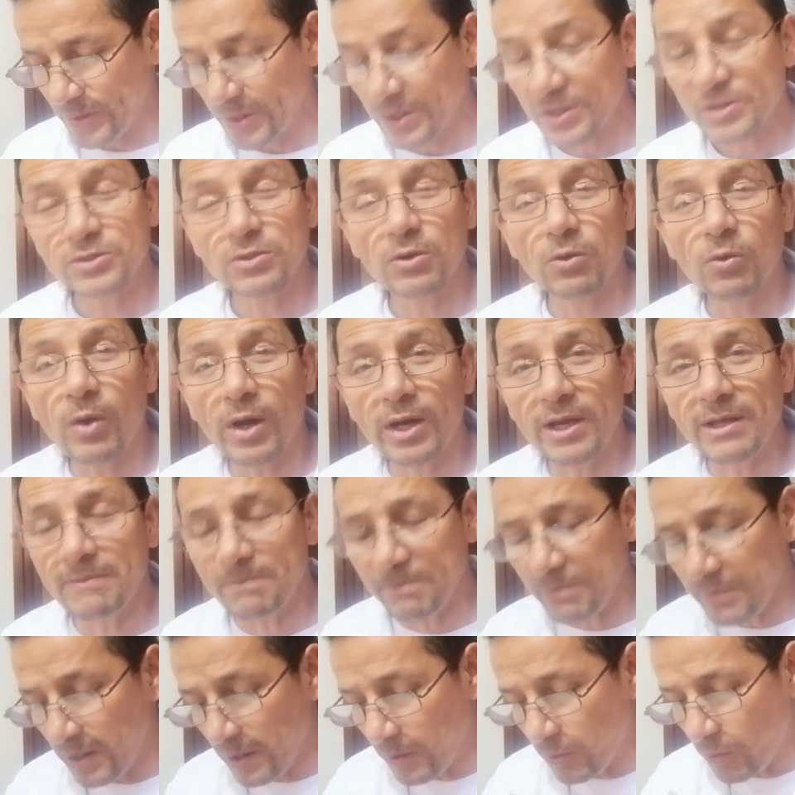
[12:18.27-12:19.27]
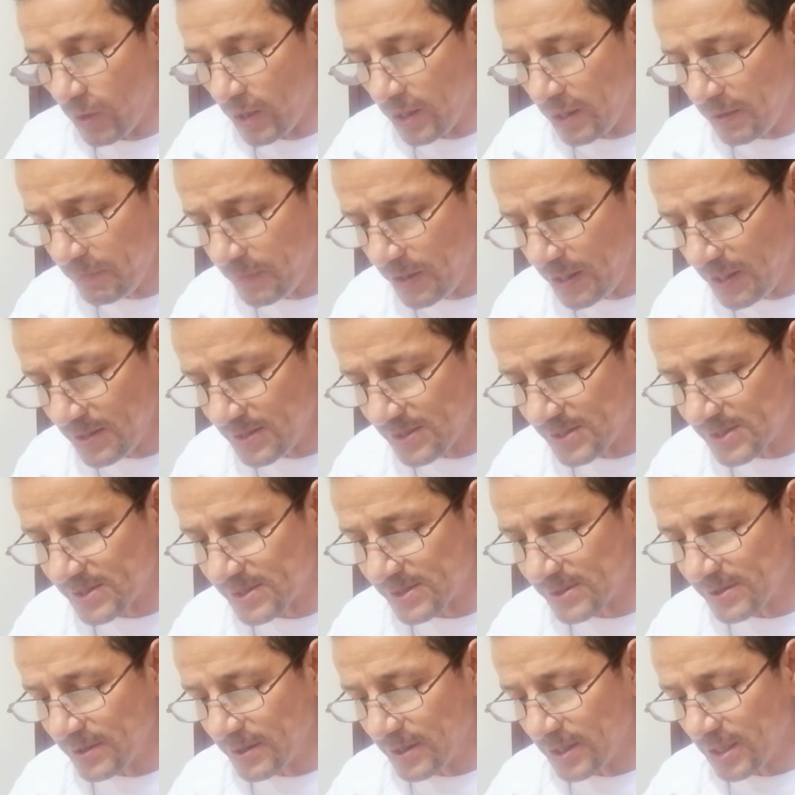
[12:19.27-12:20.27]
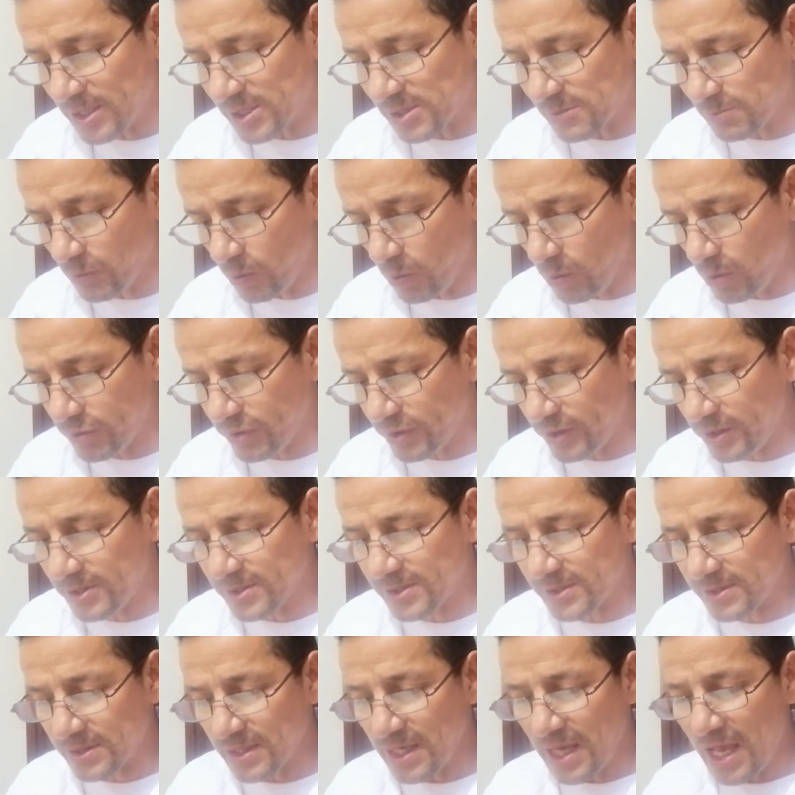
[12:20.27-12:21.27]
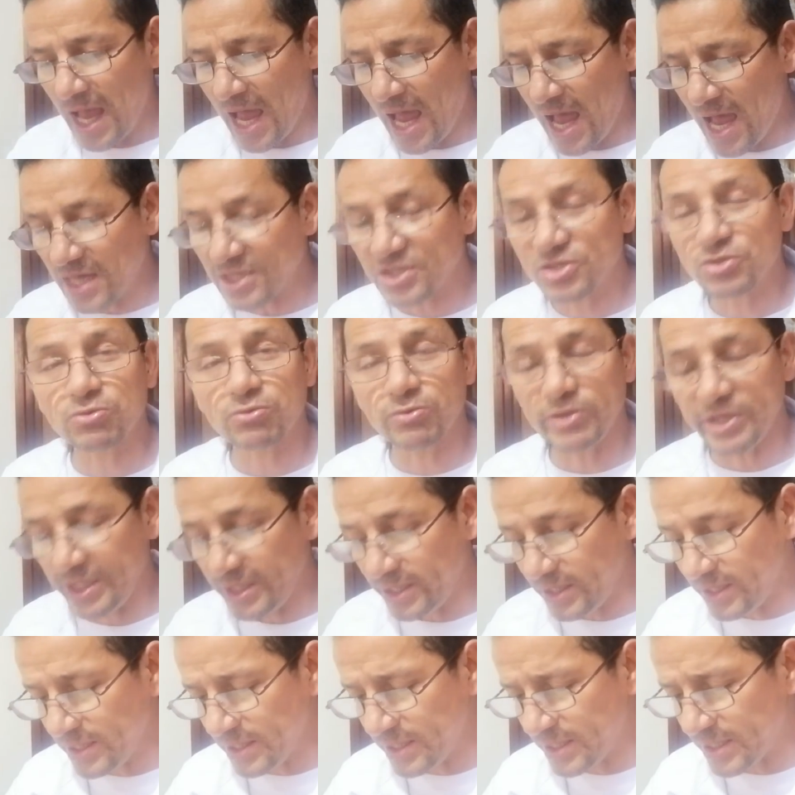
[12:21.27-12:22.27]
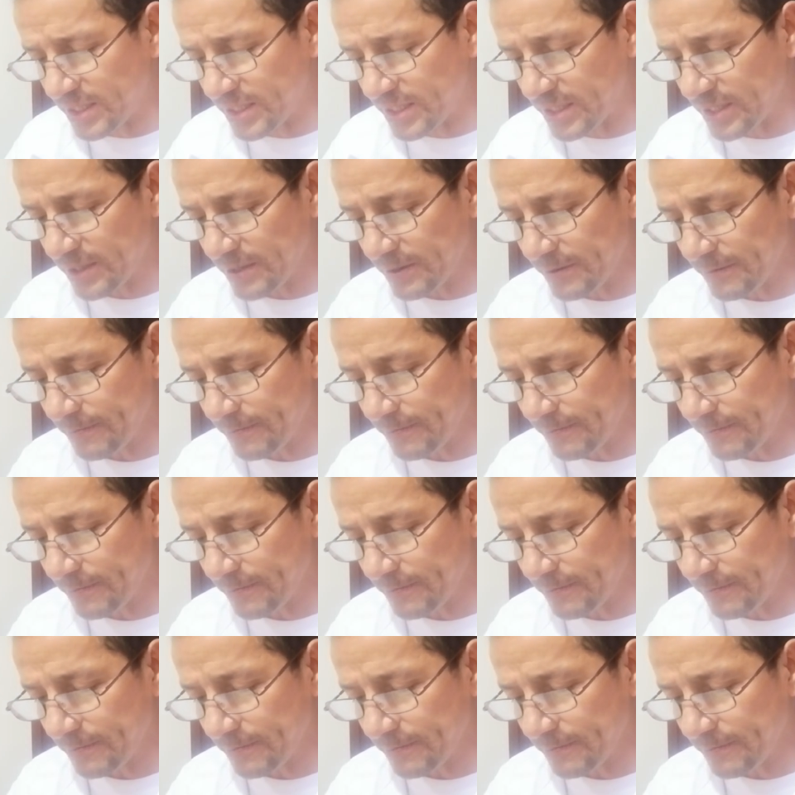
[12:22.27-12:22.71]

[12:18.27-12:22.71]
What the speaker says: So what it means? A smooth is a drink.